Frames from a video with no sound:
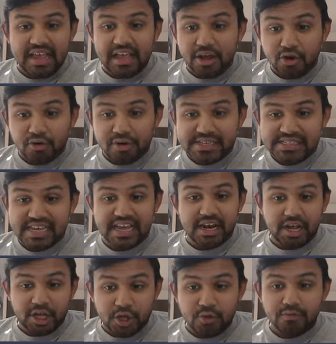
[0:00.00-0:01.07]
increase in
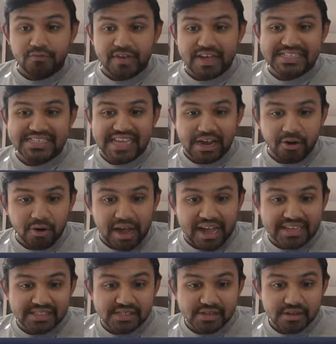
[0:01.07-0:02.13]
acute phase
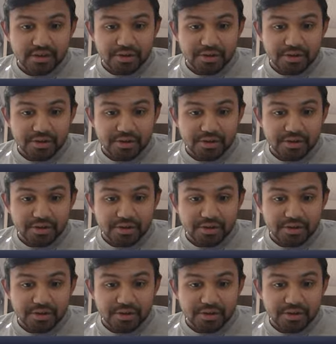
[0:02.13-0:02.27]
cytokines.